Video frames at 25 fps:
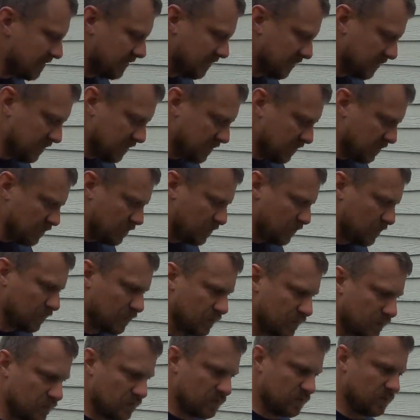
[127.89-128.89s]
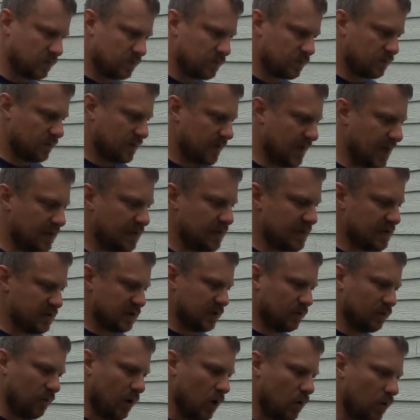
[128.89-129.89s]
to get this
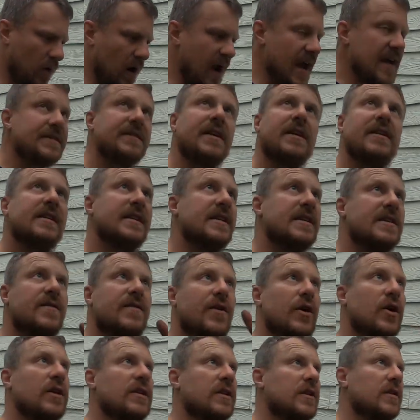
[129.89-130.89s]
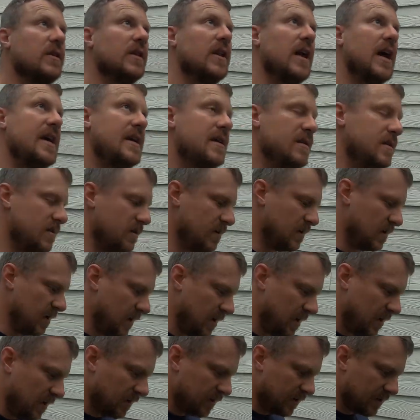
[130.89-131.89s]
to grow grass, because it gets very little light
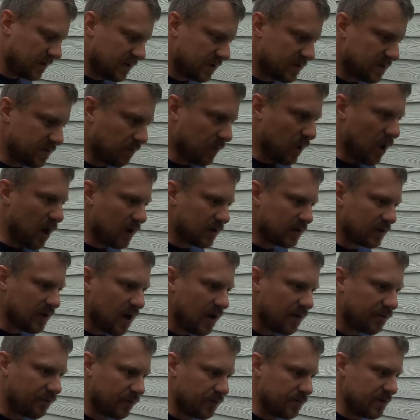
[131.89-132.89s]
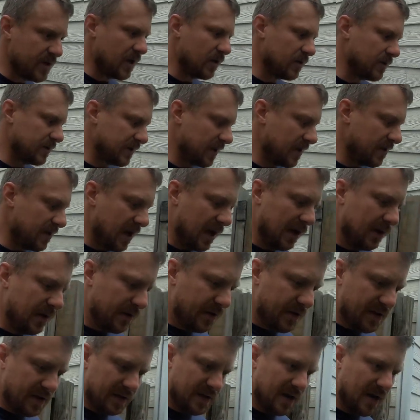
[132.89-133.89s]
because it's blocked off from the other side. The other
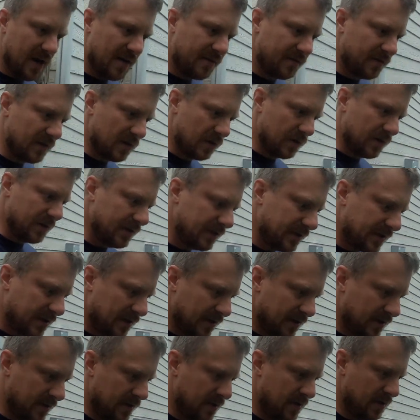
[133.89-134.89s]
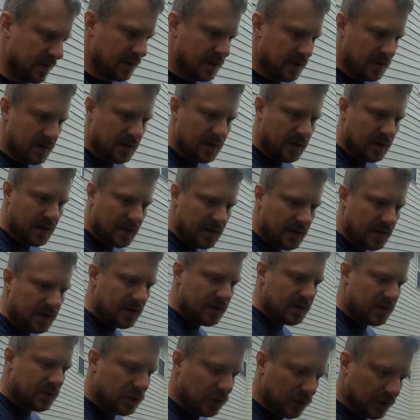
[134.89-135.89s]
thing that I've noticed,
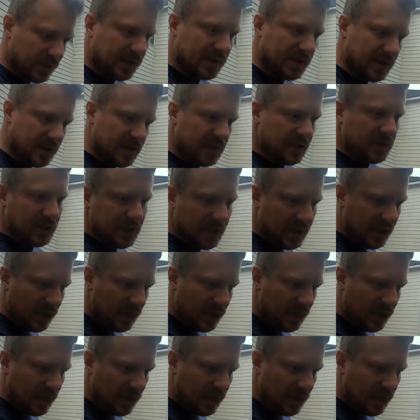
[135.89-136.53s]
and just this